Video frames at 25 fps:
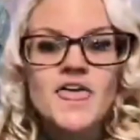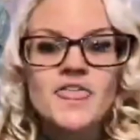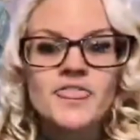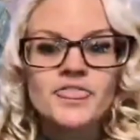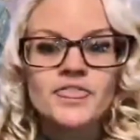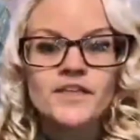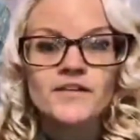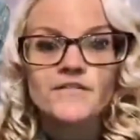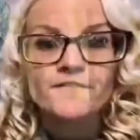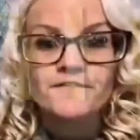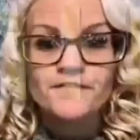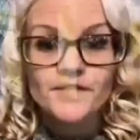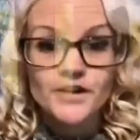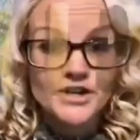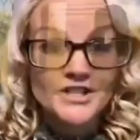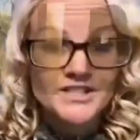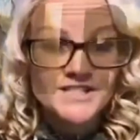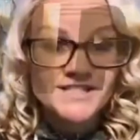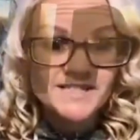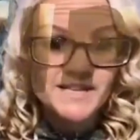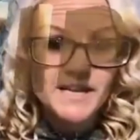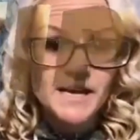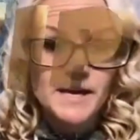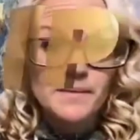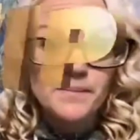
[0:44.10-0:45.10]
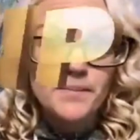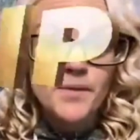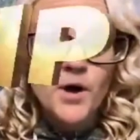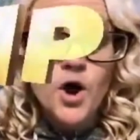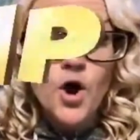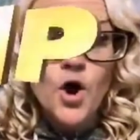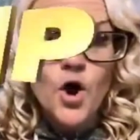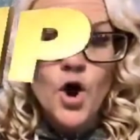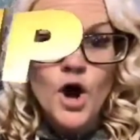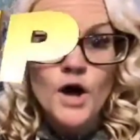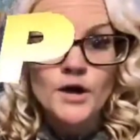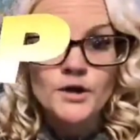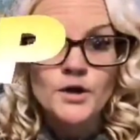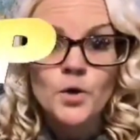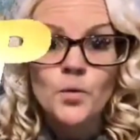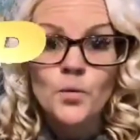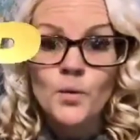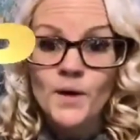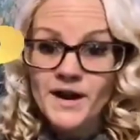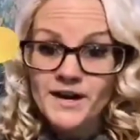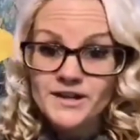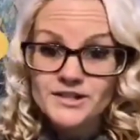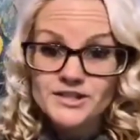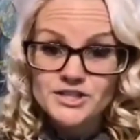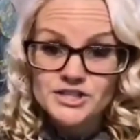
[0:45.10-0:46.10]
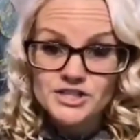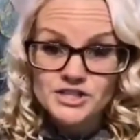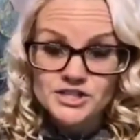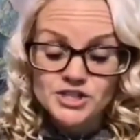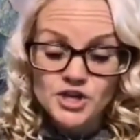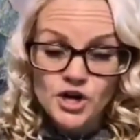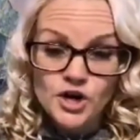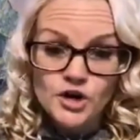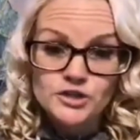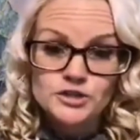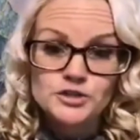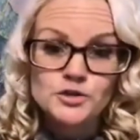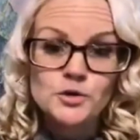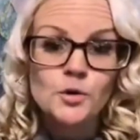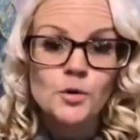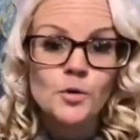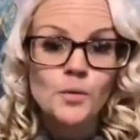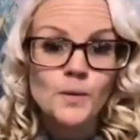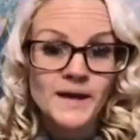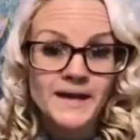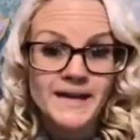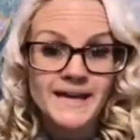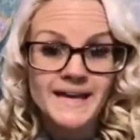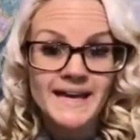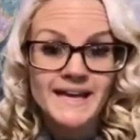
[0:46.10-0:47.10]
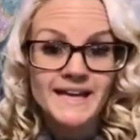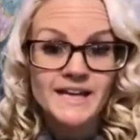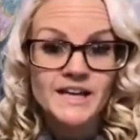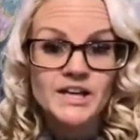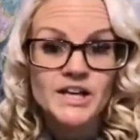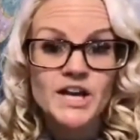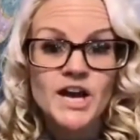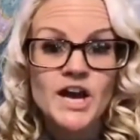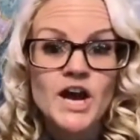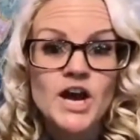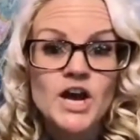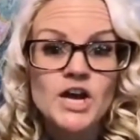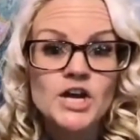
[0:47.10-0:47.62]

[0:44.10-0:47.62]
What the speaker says: The first tip on where to start to awaken